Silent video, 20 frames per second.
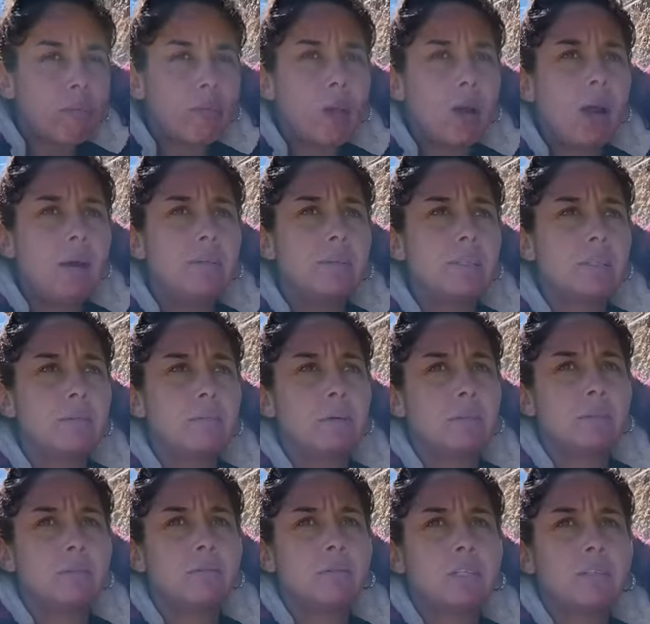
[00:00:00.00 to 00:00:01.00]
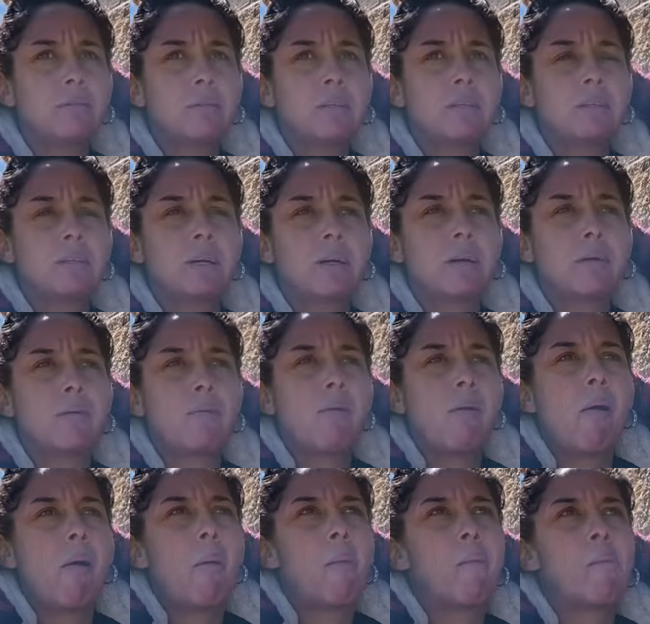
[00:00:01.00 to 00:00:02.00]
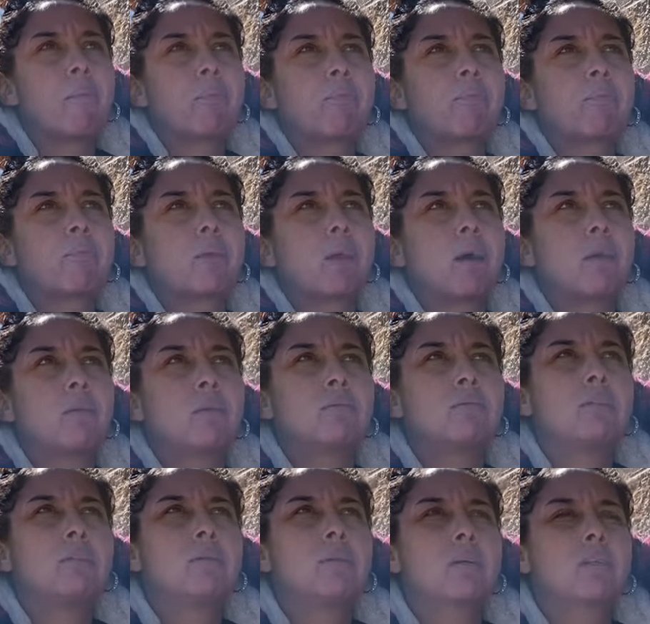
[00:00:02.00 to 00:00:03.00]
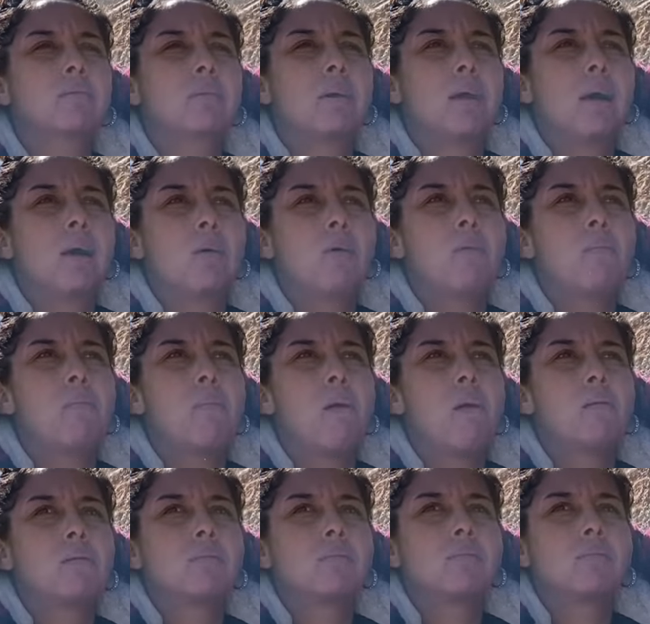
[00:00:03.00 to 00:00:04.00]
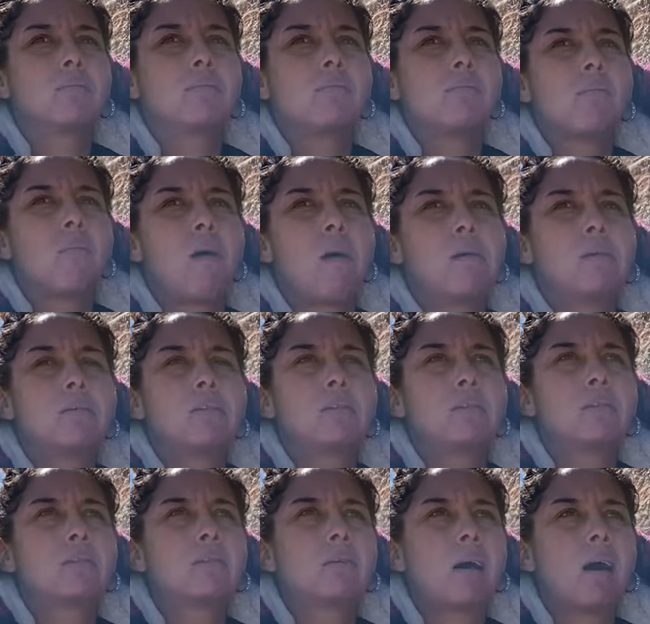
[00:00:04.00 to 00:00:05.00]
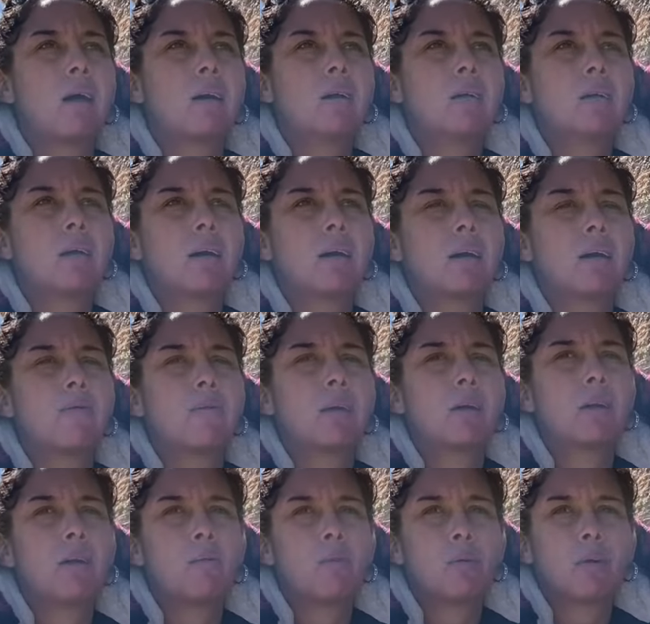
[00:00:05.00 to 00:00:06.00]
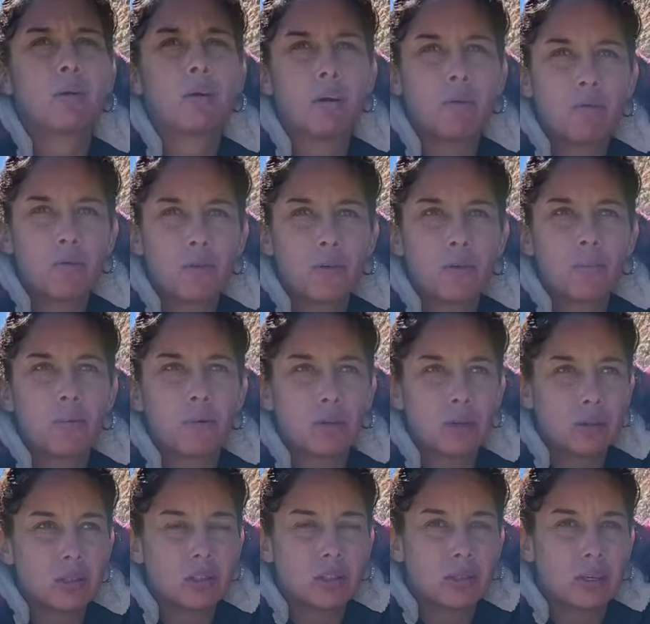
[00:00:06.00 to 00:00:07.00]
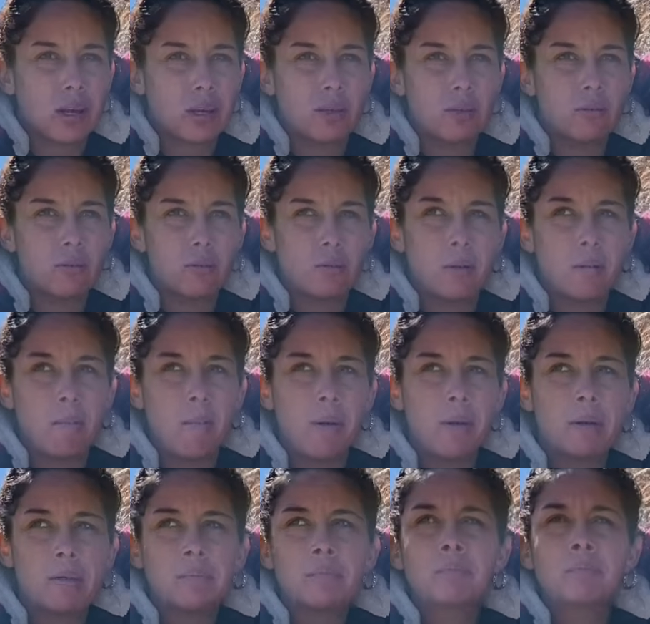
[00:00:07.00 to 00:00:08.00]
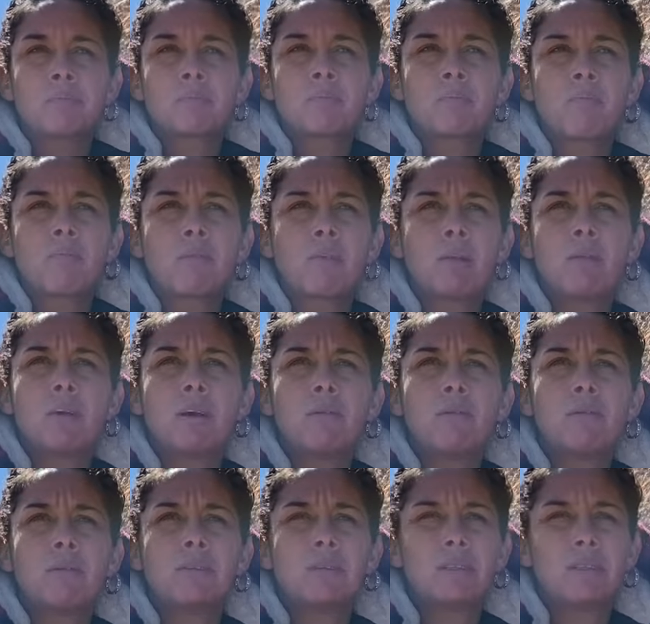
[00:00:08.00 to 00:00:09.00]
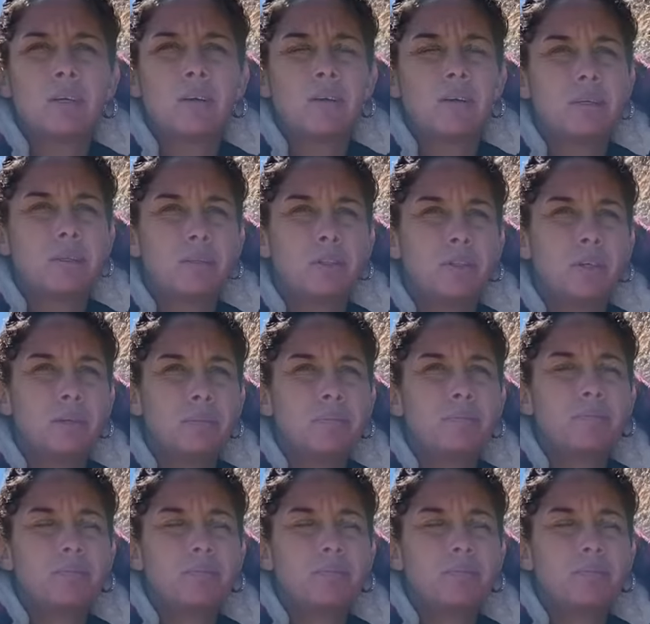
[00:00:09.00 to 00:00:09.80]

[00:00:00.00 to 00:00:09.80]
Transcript: I like to go back sometimes, but just like, I don't know if detox might help. Mm-hmm. Or just, I feel like I need more comfort, more understanding from loved ones and others, you know?